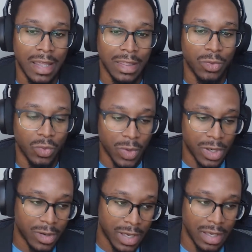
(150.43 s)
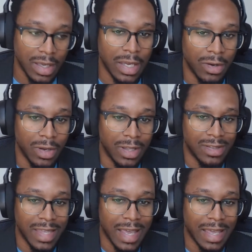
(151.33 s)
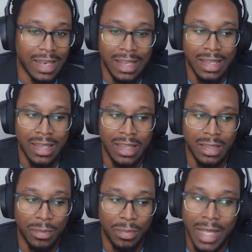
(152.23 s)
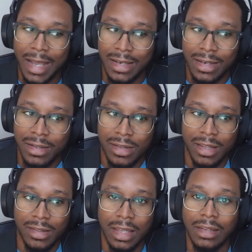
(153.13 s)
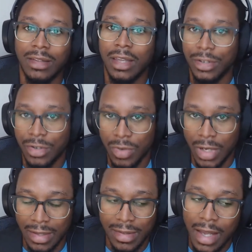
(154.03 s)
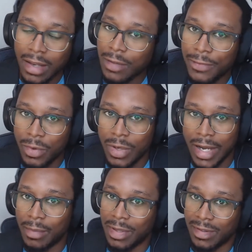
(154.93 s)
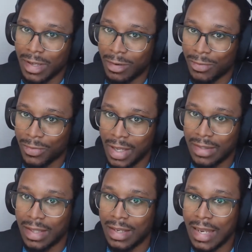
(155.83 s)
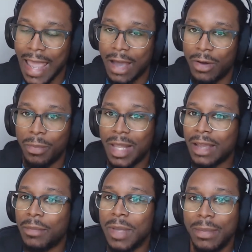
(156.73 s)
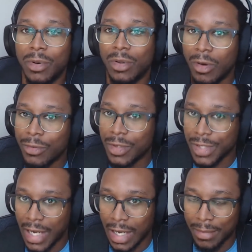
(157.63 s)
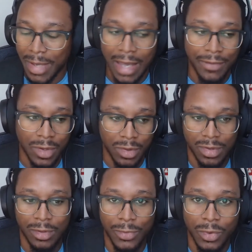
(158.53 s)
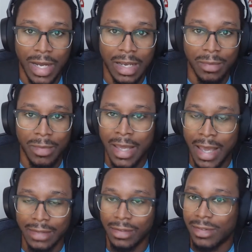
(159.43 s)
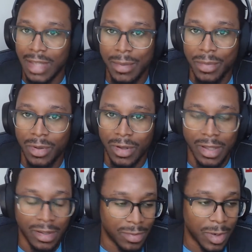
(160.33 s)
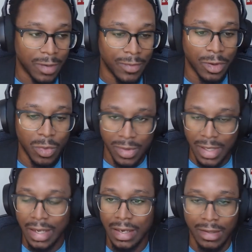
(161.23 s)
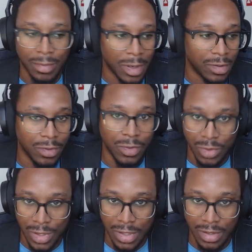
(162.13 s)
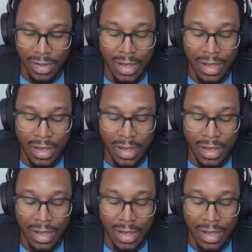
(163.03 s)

the real key here is that the blackness is in its history. It's not in the food item itself. It's in how black people over time have used this food item as a staple, as part of their cuisine, as part of their nutrition.